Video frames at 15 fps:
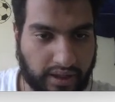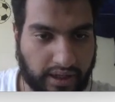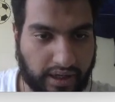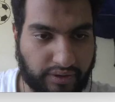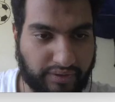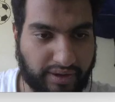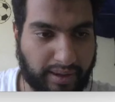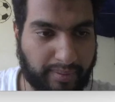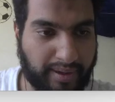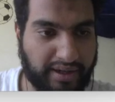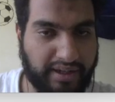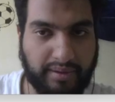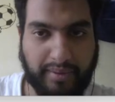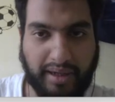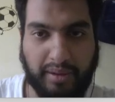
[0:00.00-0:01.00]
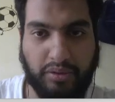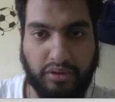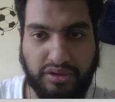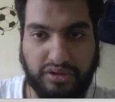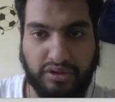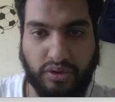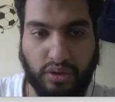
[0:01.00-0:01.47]
And when I am at D, my input
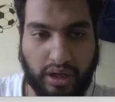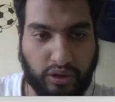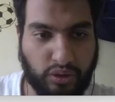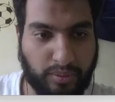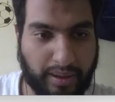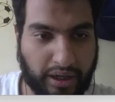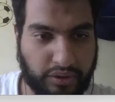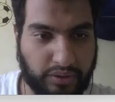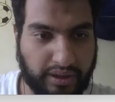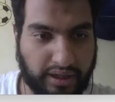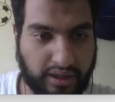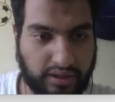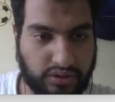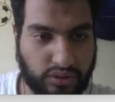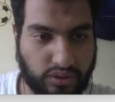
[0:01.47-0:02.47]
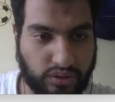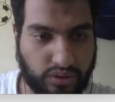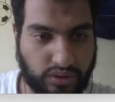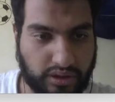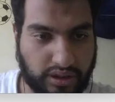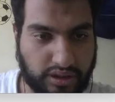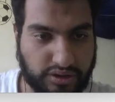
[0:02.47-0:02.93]
is 0, I go back to A, so
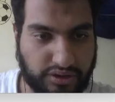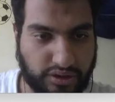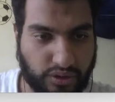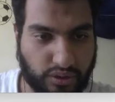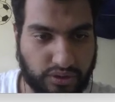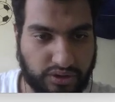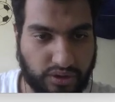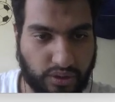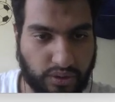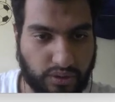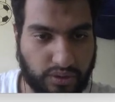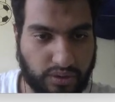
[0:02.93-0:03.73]
it's 0, 0.